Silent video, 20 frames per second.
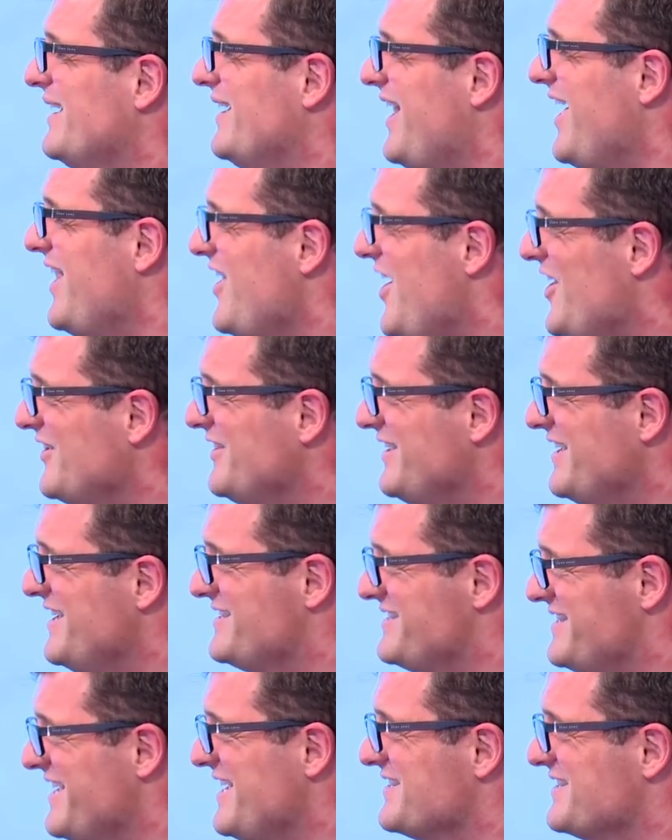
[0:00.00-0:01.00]
a lot of
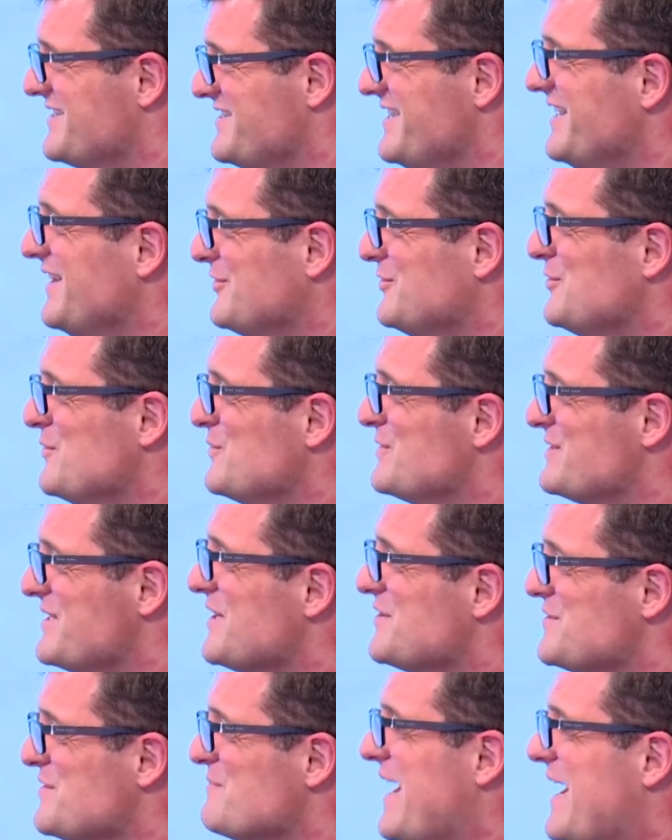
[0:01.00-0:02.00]
these things still do
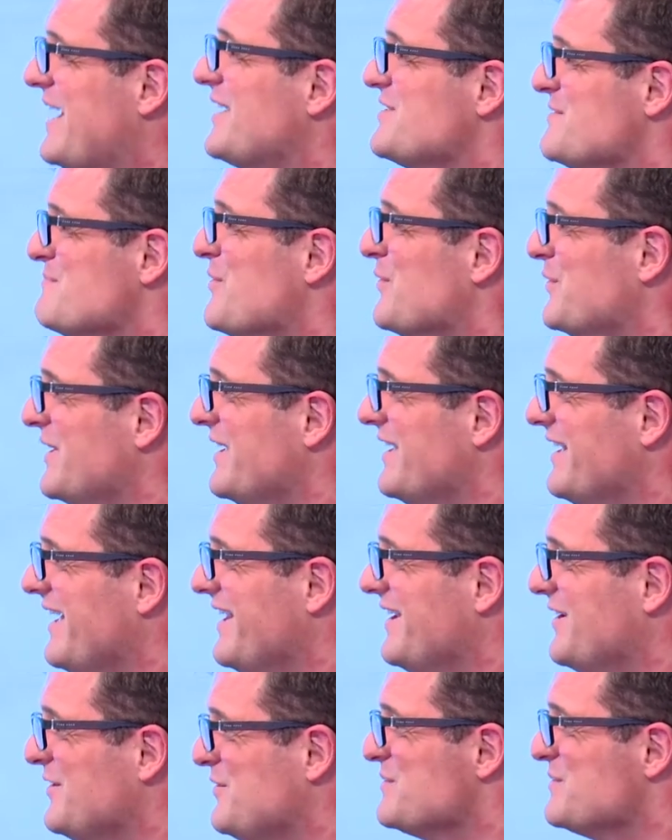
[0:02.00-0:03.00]
centre back to money,
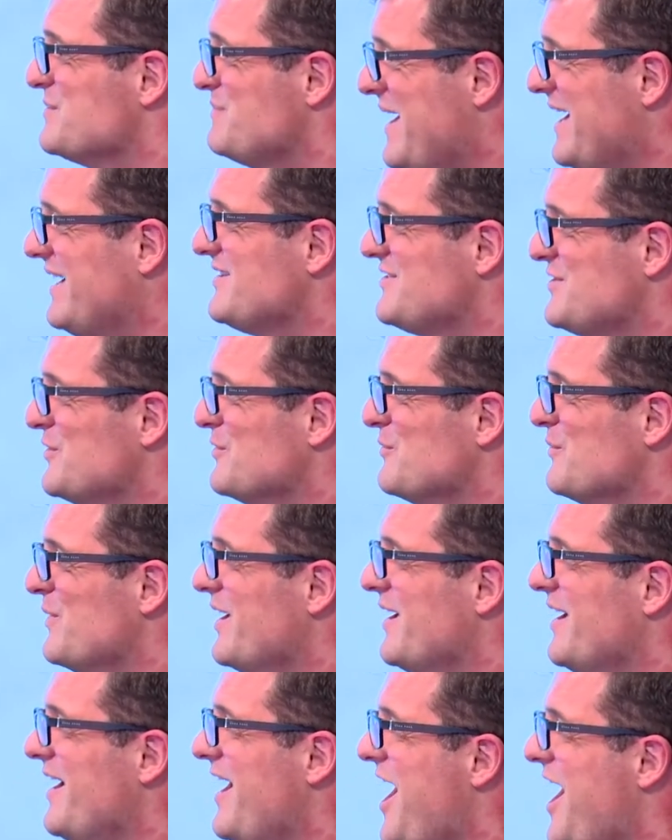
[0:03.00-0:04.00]
and it comes back to
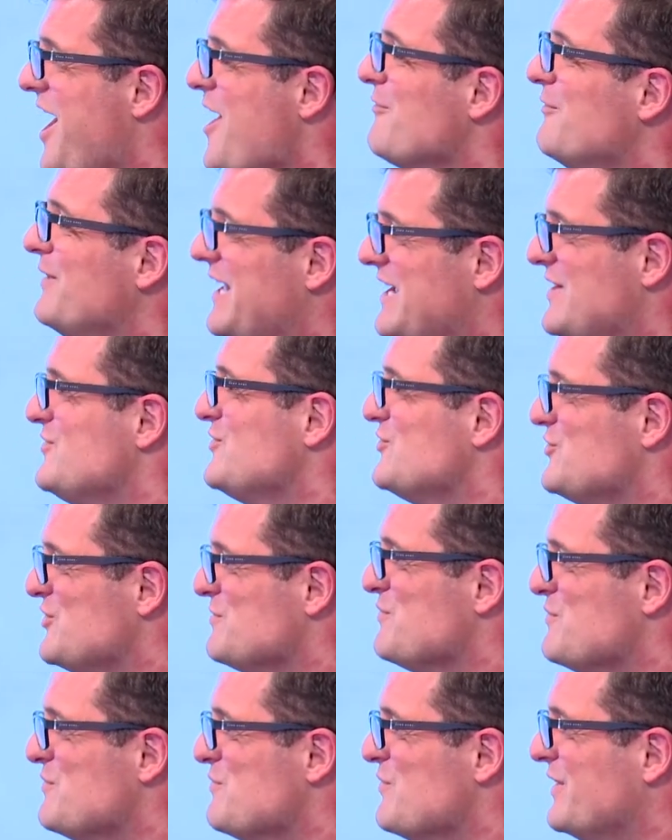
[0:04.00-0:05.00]
our
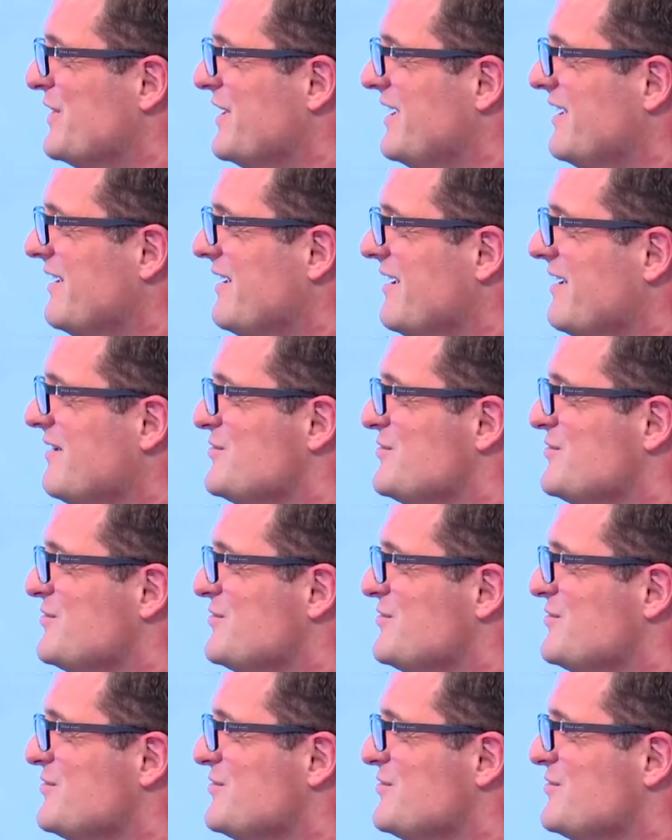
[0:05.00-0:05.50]
relationship with money.